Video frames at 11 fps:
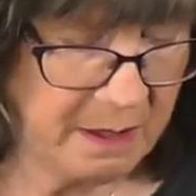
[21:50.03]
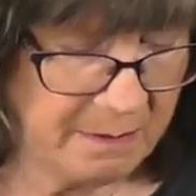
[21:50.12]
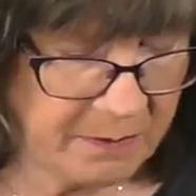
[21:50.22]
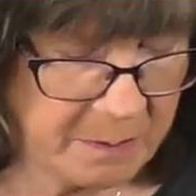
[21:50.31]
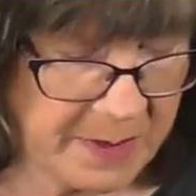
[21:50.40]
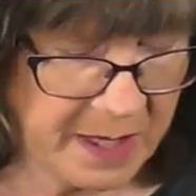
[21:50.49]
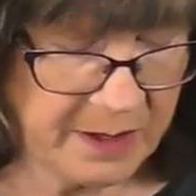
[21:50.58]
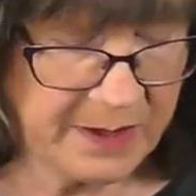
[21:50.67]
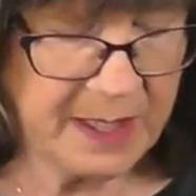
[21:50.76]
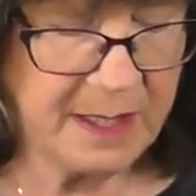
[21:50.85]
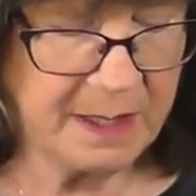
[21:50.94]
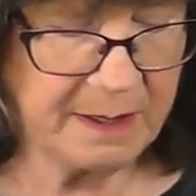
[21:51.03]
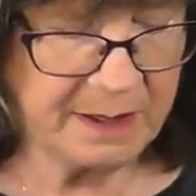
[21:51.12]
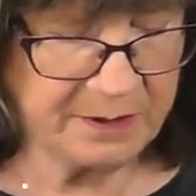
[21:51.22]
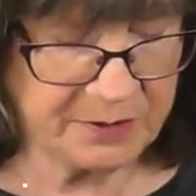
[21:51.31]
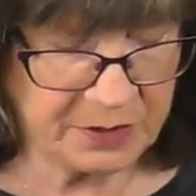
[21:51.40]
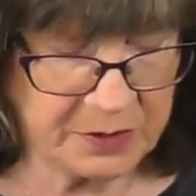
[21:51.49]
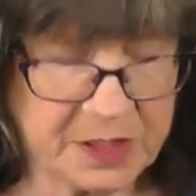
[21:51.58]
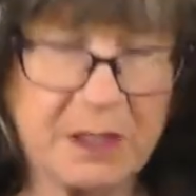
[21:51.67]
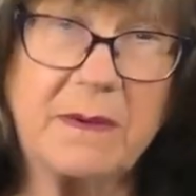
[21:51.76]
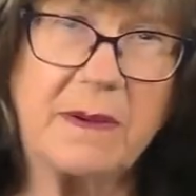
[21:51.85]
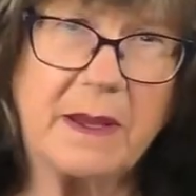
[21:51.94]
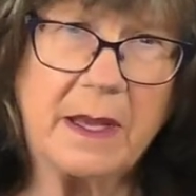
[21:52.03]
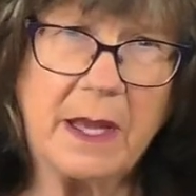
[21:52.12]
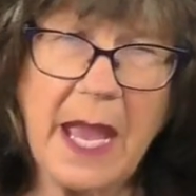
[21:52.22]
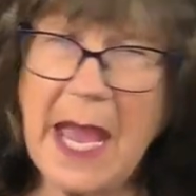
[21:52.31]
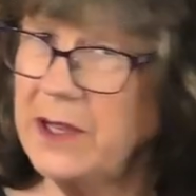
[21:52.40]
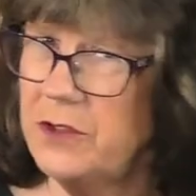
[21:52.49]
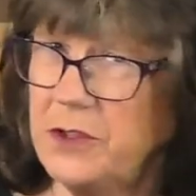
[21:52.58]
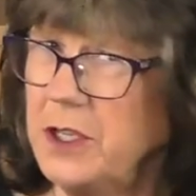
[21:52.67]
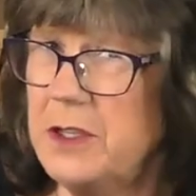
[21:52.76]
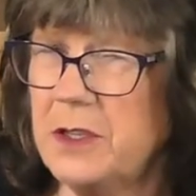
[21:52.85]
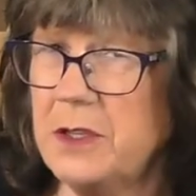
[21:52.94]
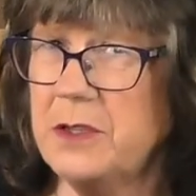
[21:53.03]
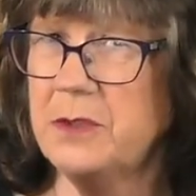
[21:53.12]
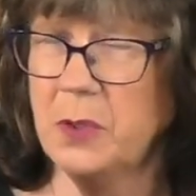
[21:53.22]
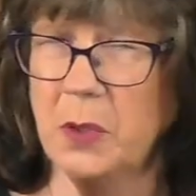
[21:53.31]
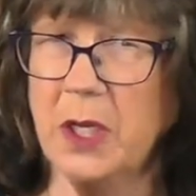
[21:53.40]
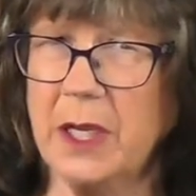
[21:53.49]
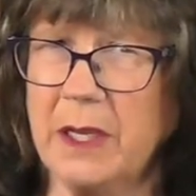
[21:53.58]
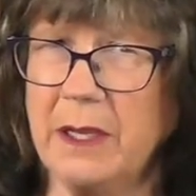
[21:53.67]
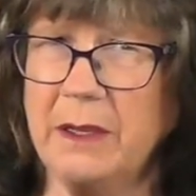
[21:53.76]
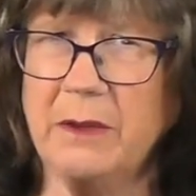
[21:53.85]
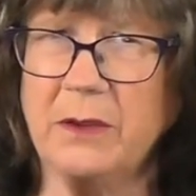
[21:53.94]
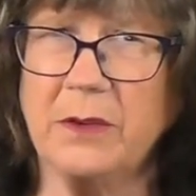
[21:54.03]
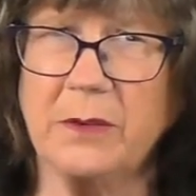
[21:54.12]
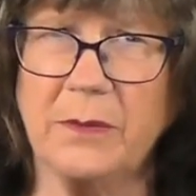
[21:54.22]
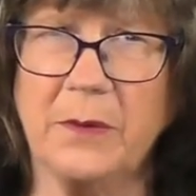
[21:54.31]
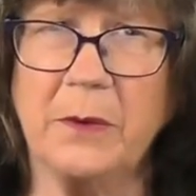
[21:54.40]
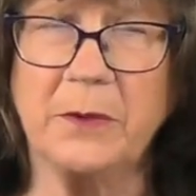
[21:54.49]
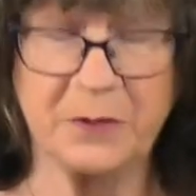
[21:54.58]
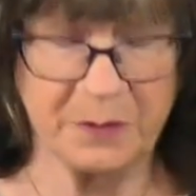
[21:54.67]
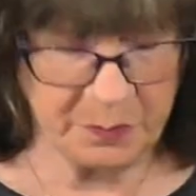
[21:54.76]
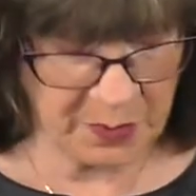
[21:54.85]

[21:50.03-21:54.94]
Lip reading: for Mary and Joseph as Jesus took his first